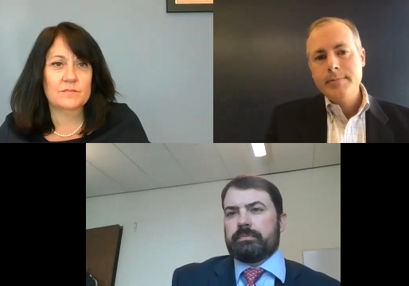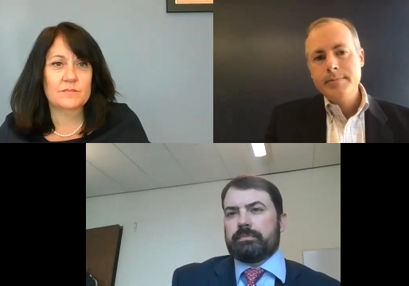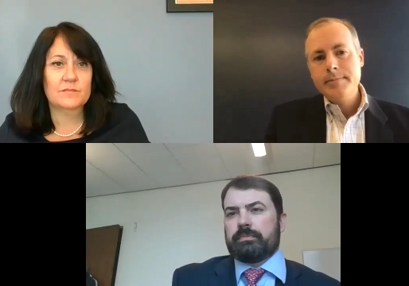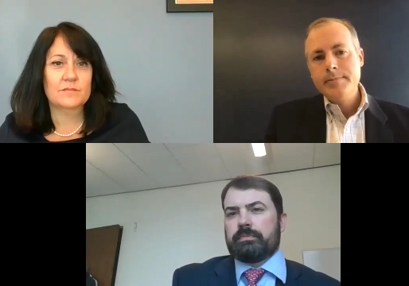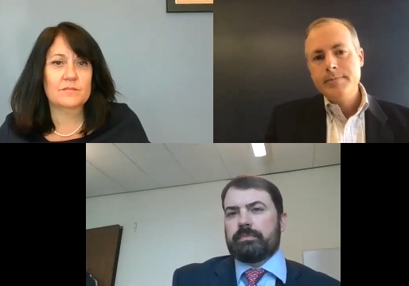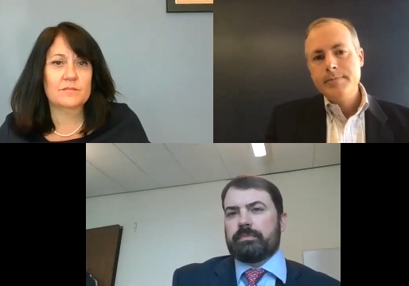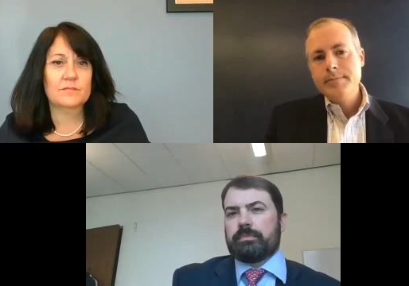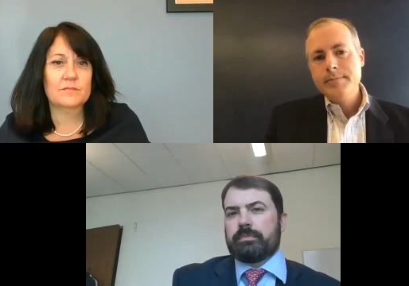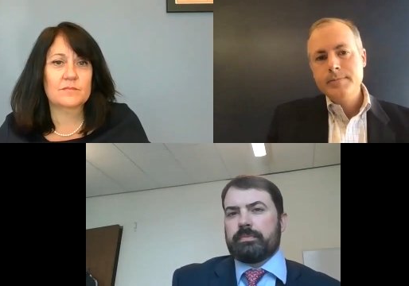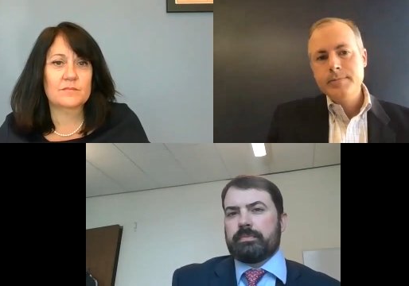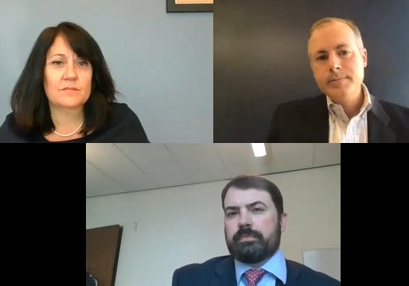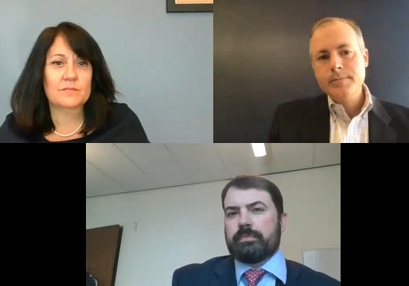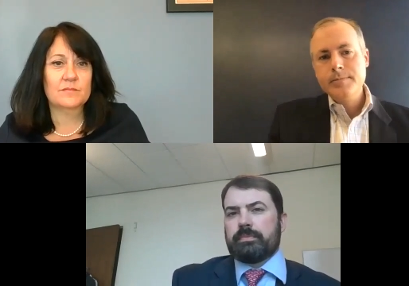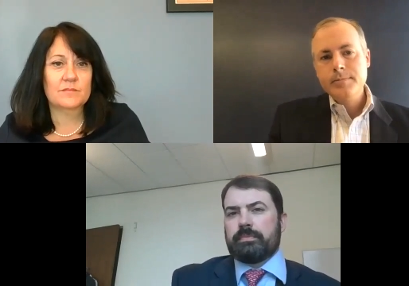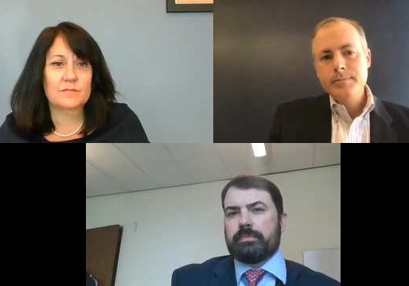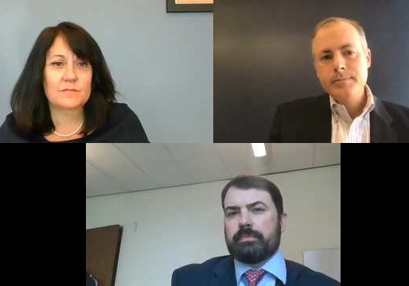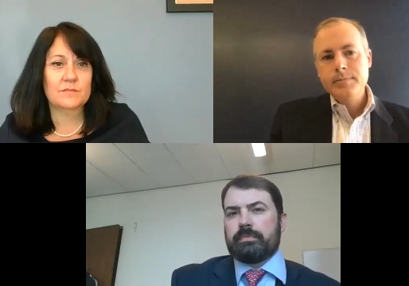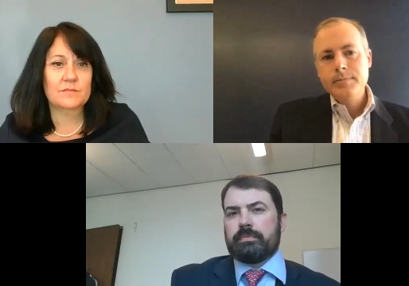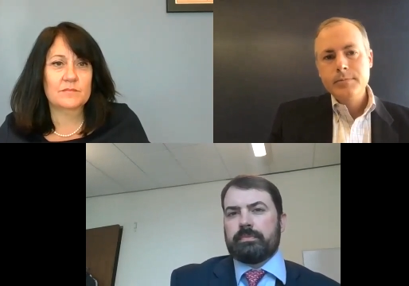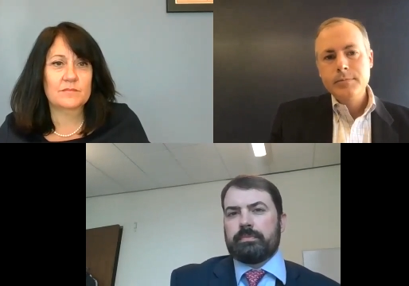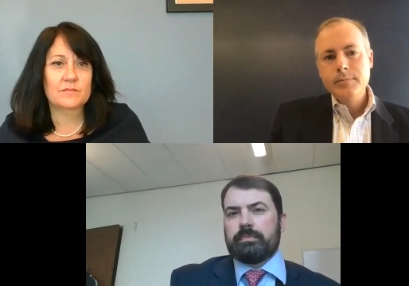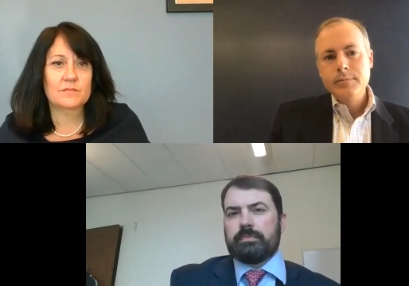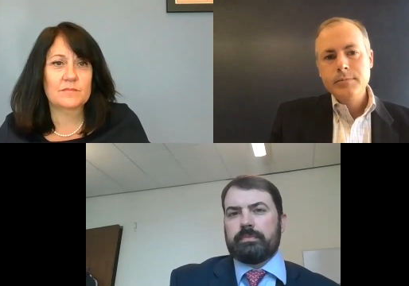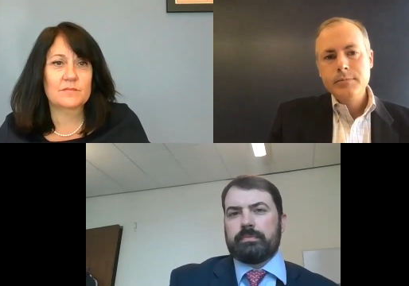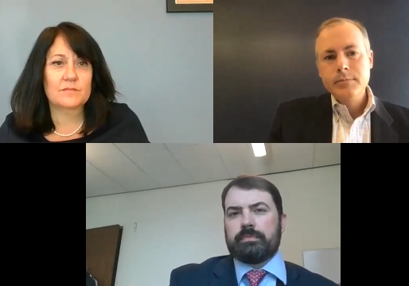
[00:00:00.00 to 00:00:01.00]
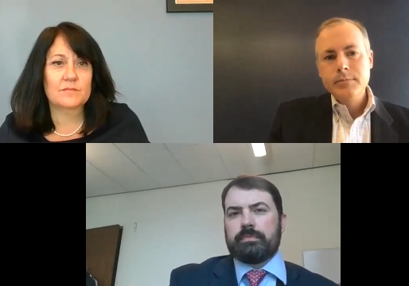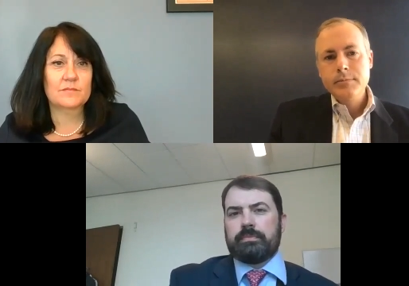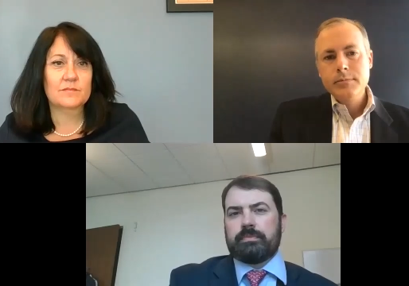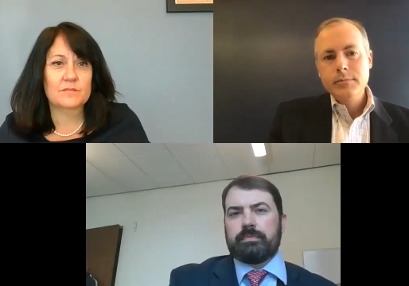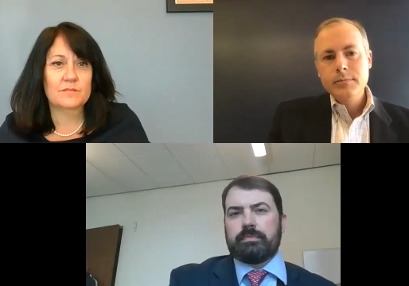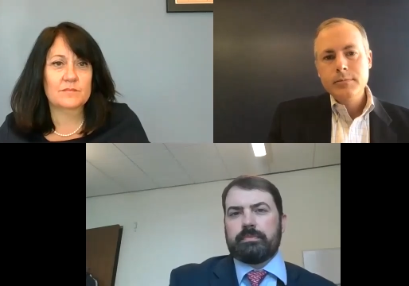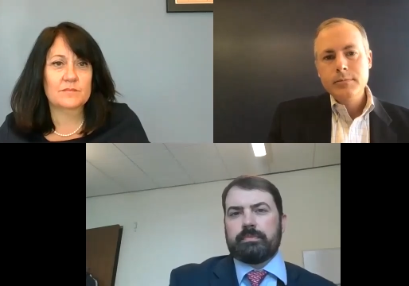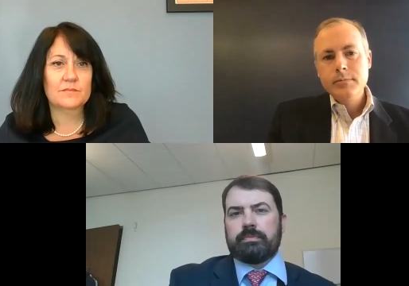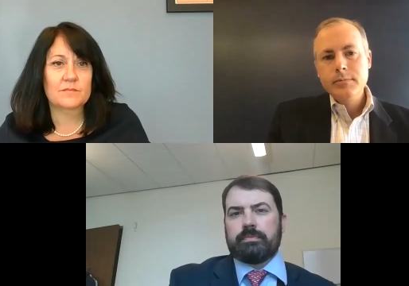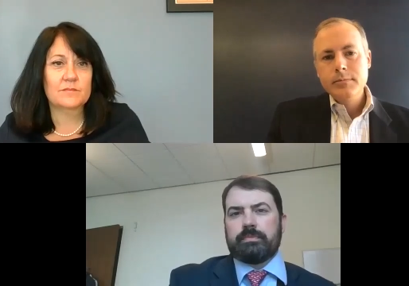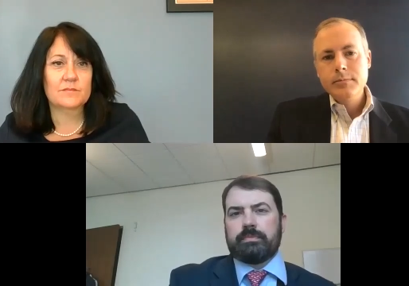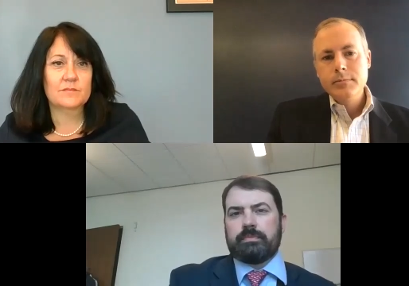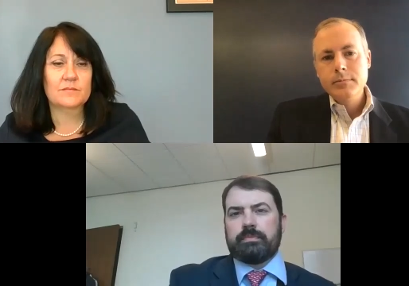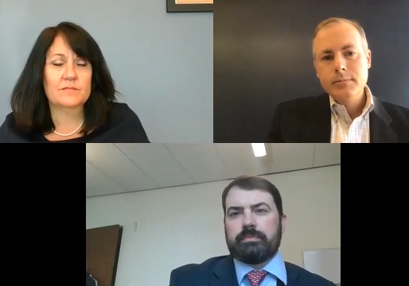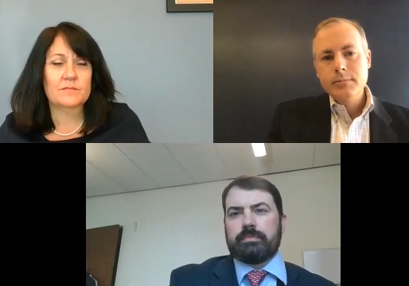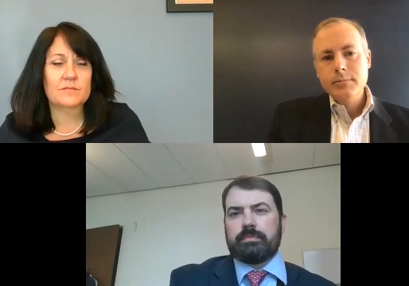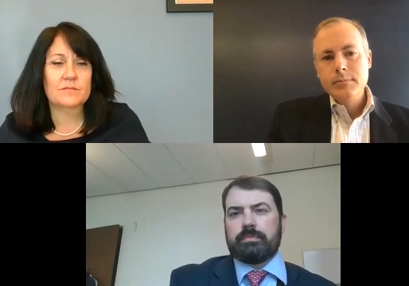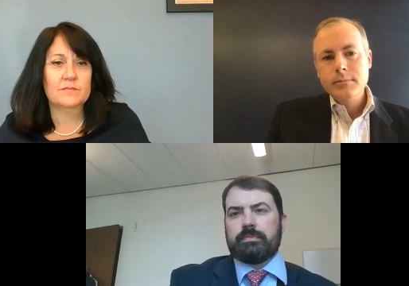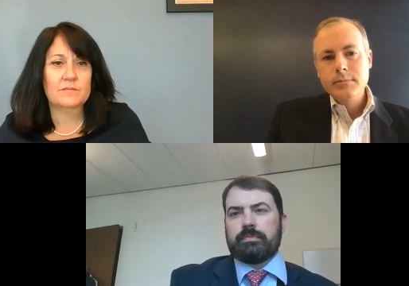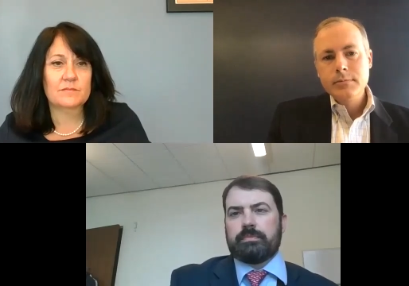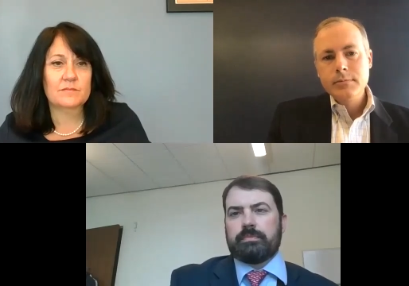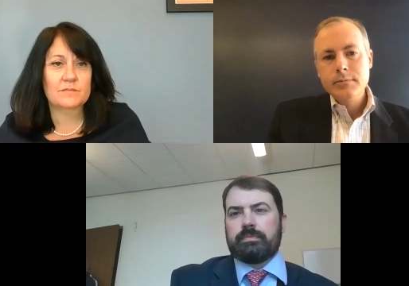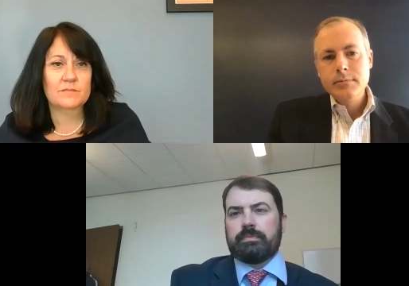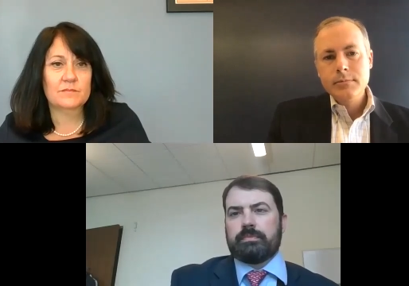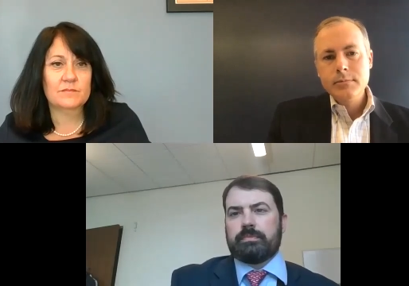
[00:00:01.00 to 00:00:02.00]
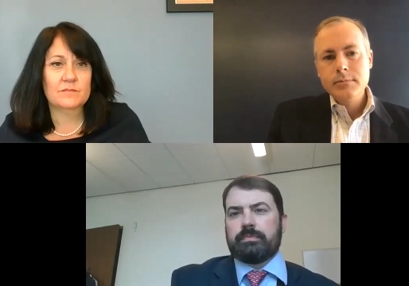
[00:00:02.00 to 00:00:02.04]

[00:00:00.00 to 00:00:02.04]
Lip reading: Nothing is said.